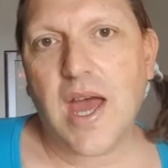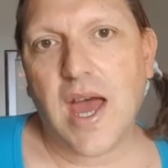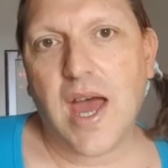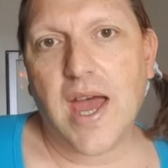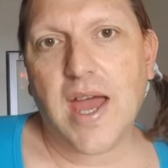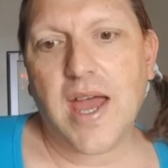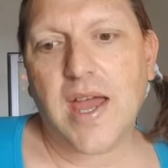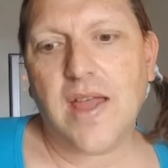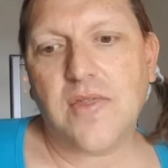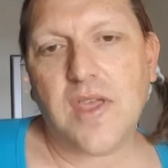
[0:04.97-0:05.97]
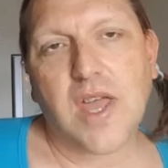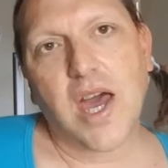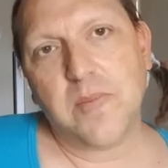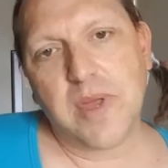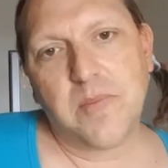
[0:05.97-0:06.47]
and the
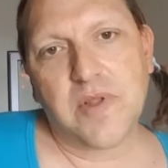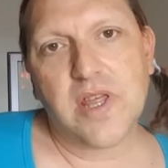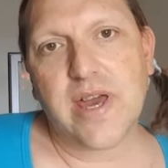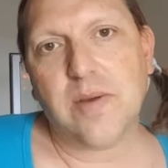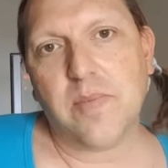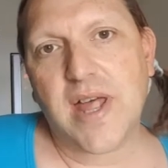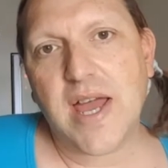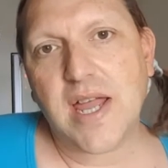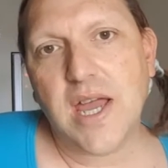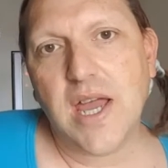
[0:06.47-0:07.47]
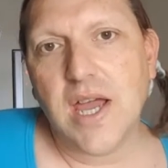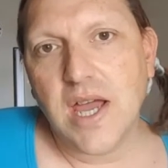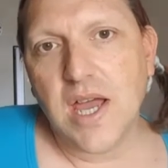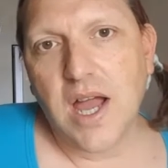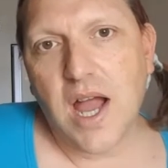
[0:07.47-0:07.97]
kind people at Jecca Blac
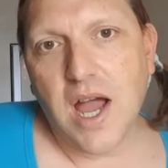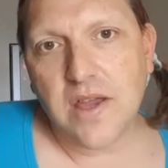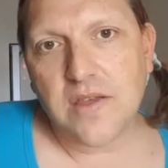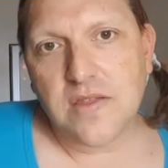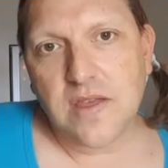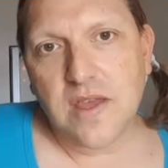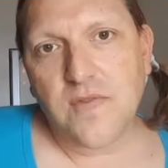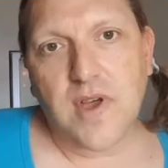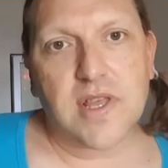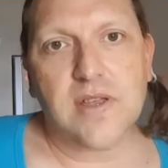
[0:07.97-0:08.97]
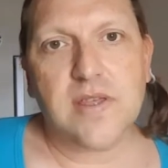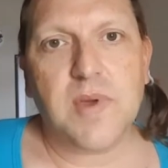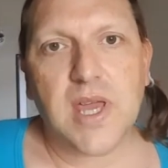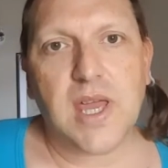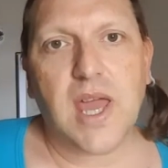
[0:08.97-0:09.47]
asked if I'd like to
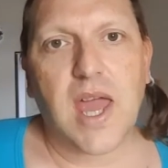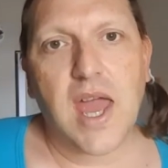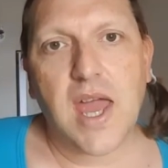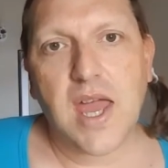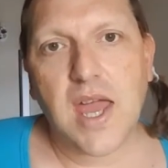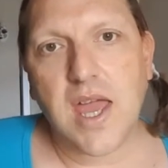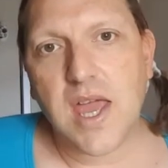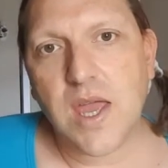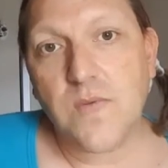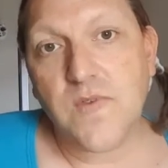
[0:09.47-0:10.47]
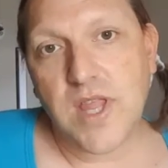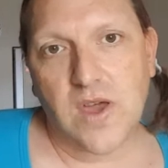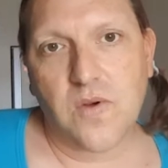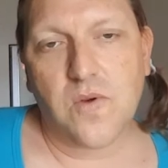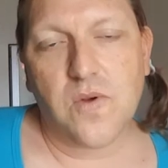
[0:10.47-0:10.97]
make a
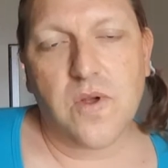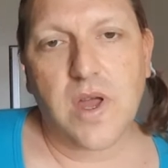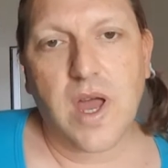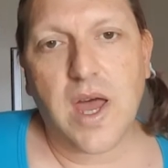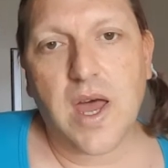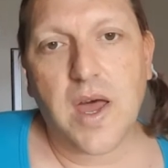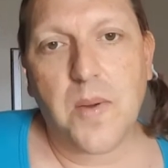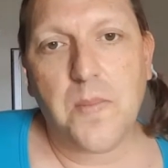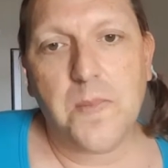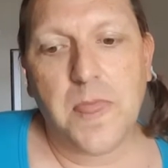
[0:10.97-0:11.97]
video to